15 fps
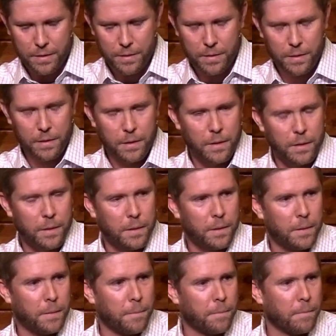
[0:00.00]

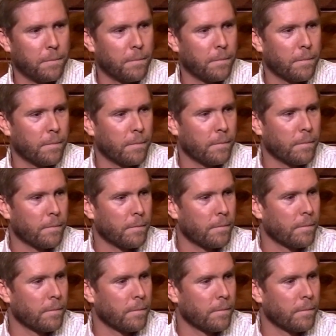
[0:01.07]
(silence)